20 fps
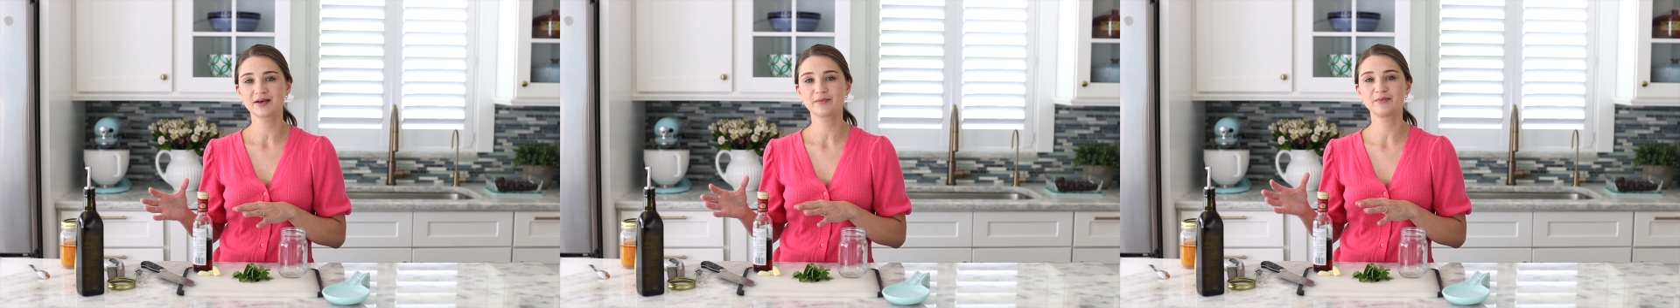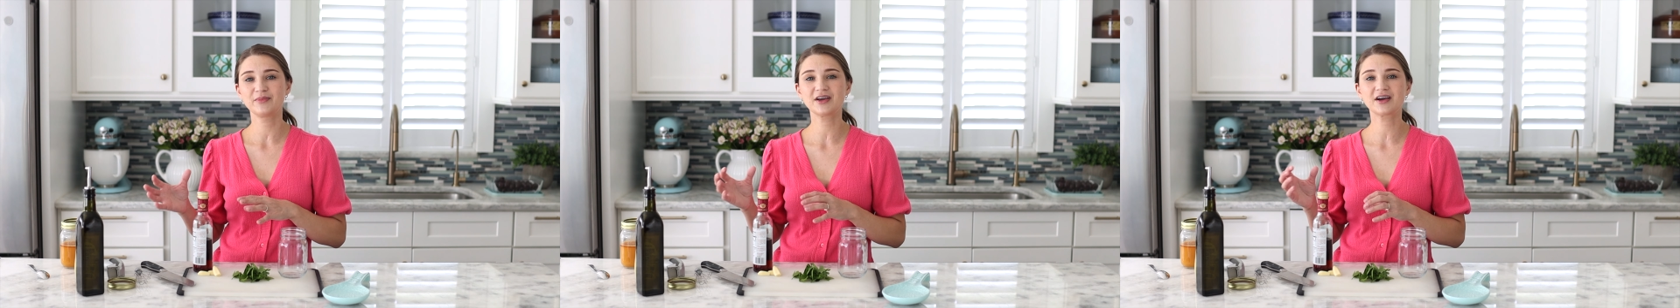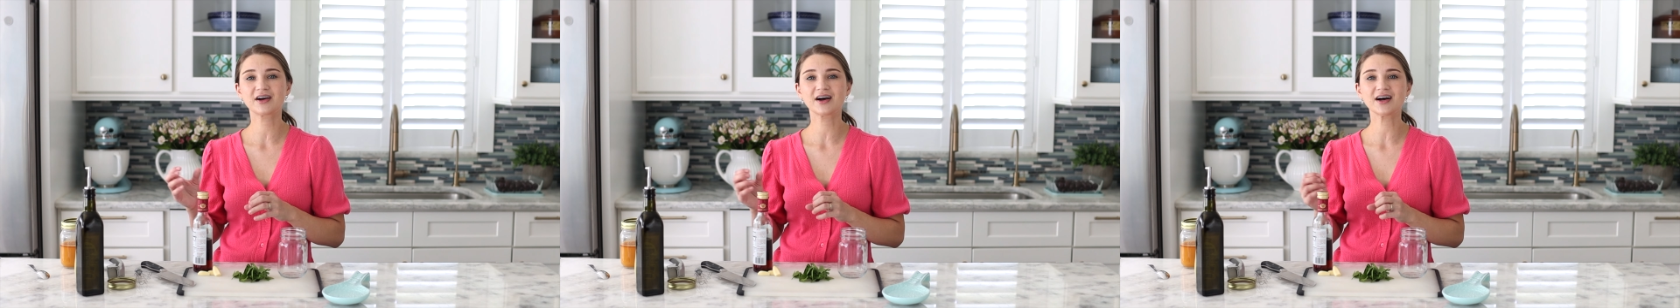
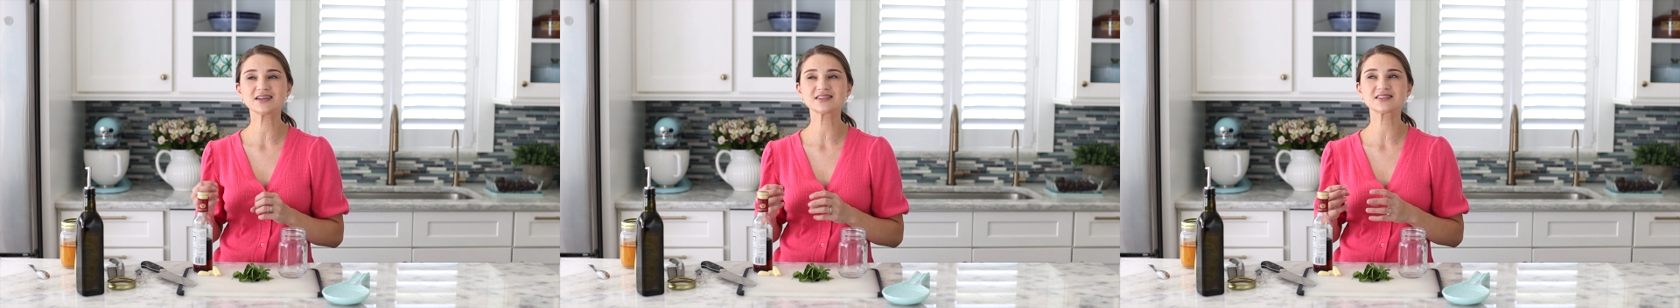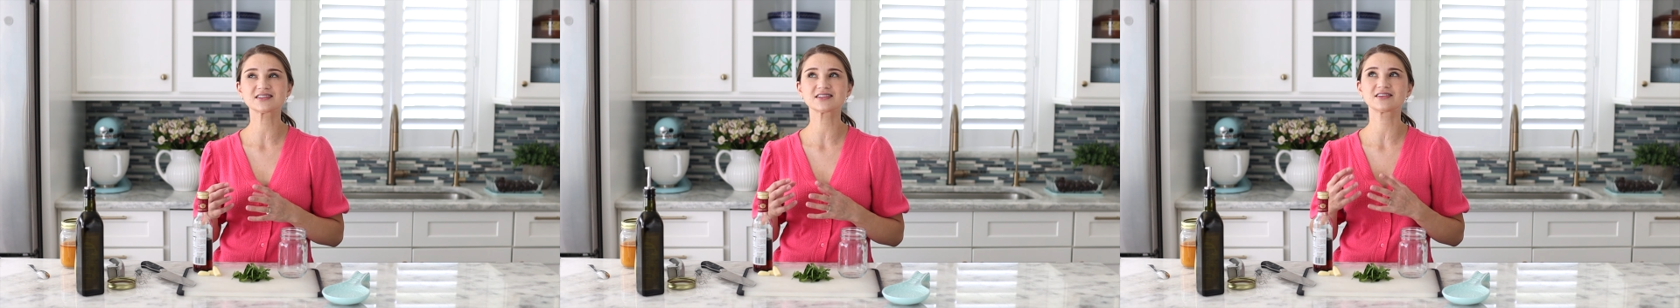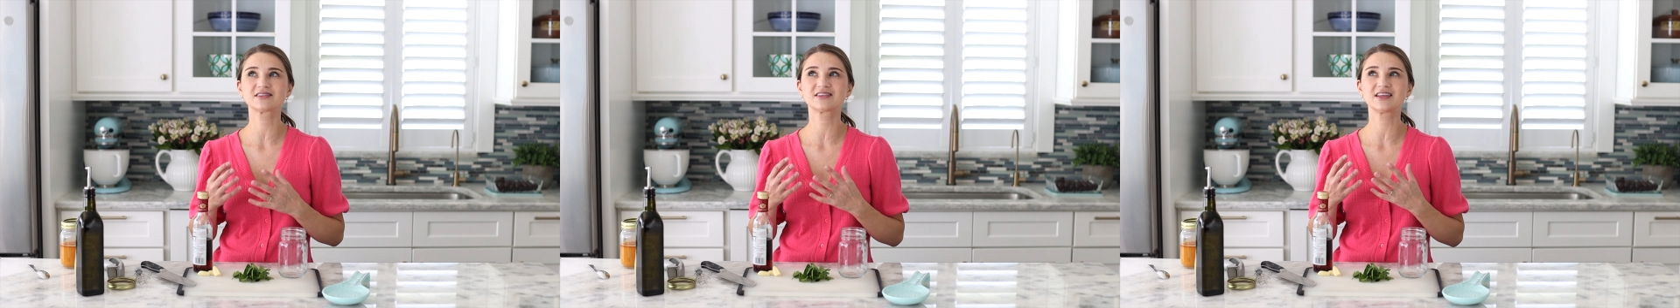
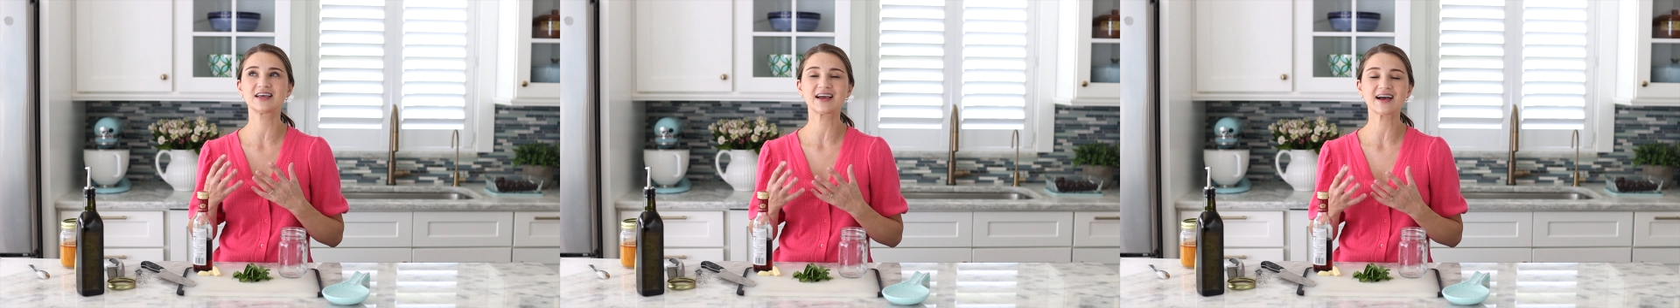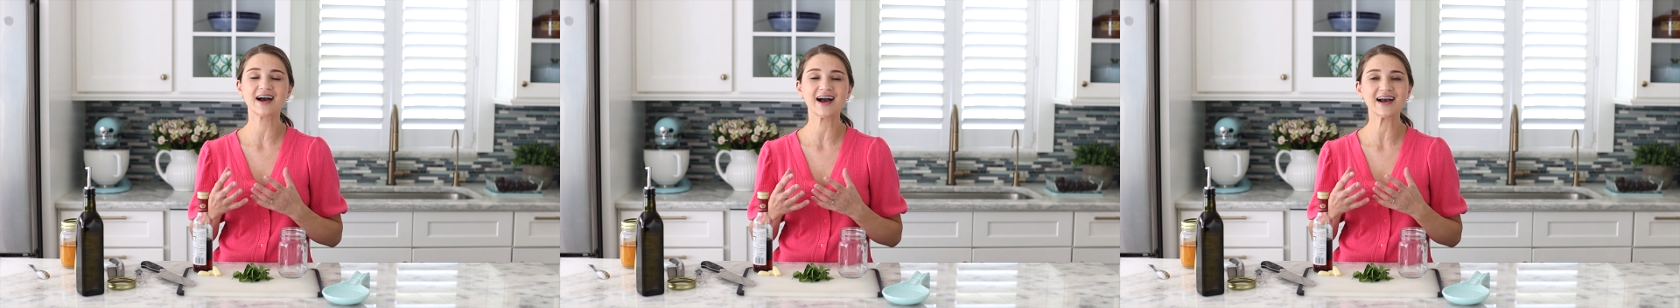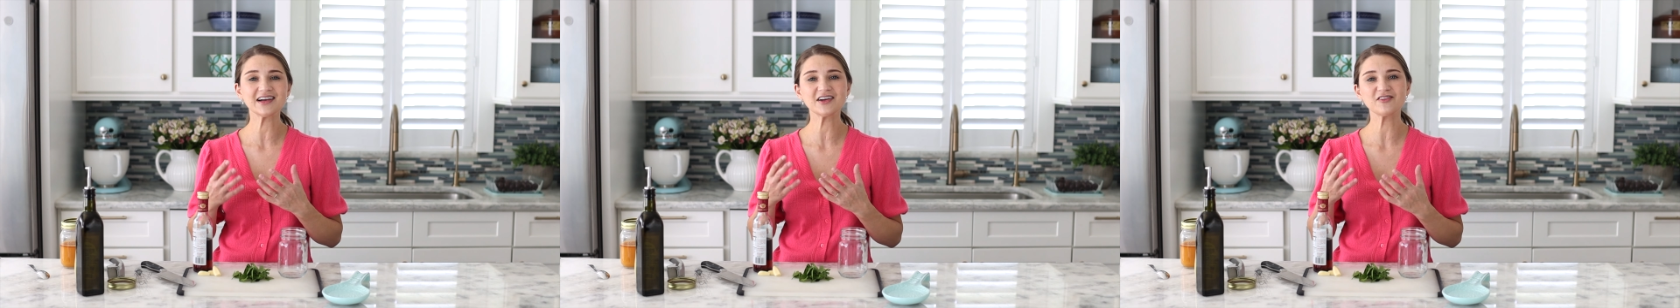because they
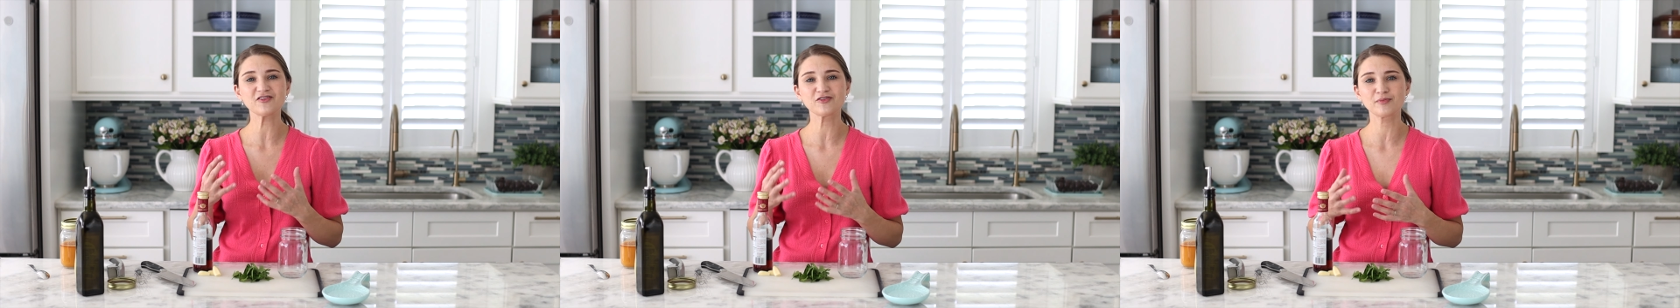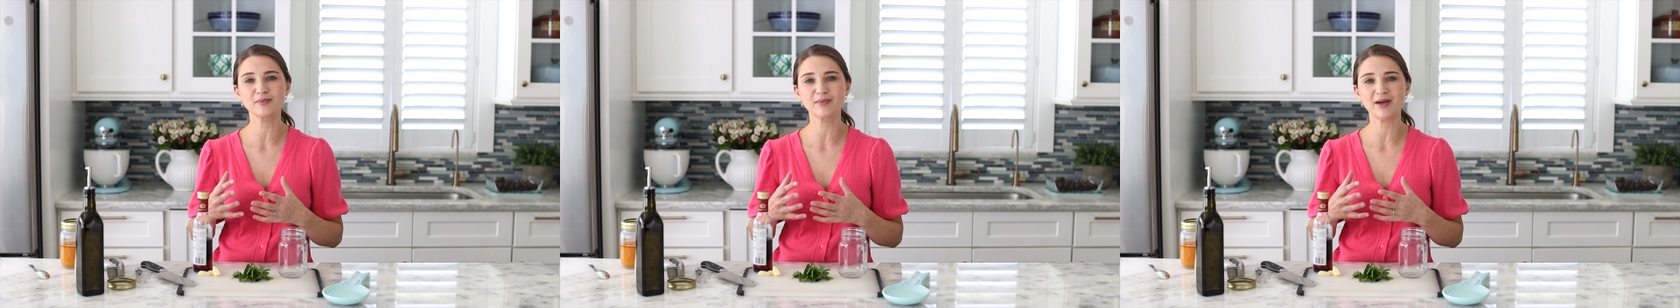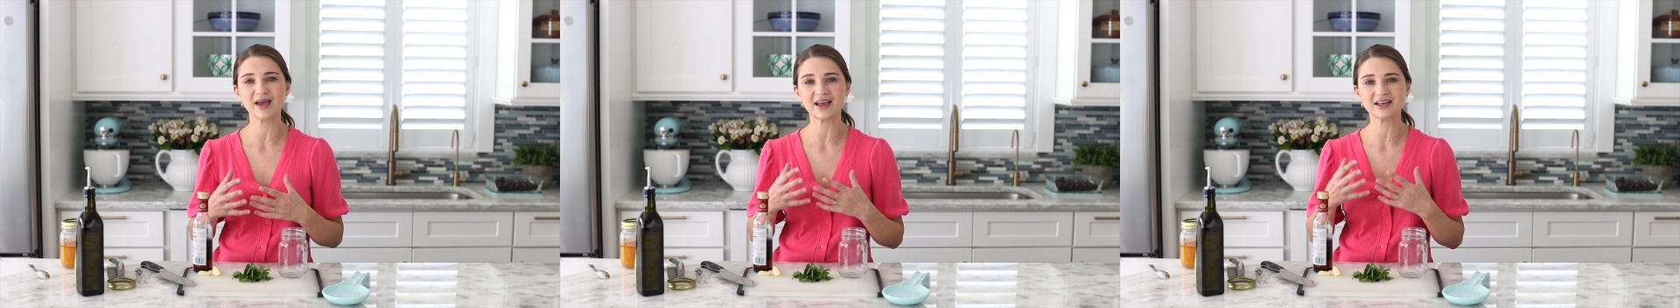kind of
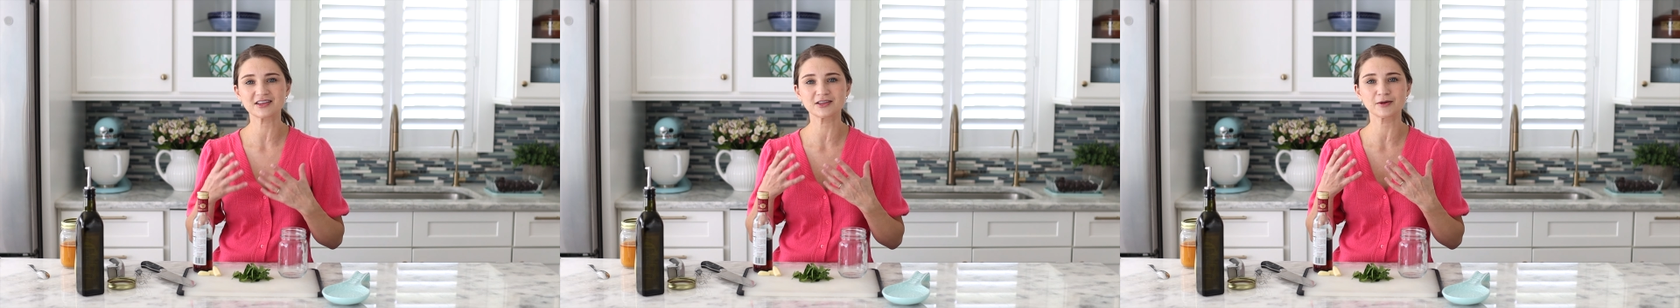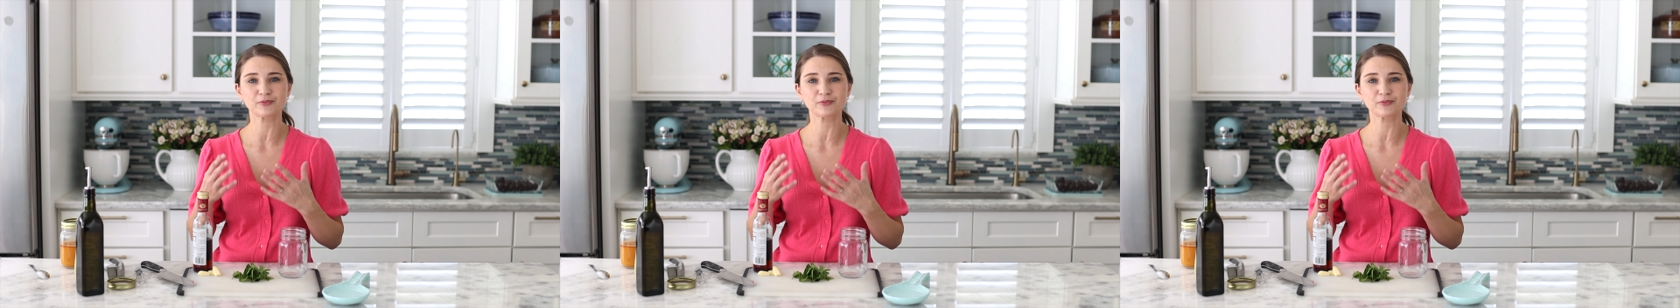make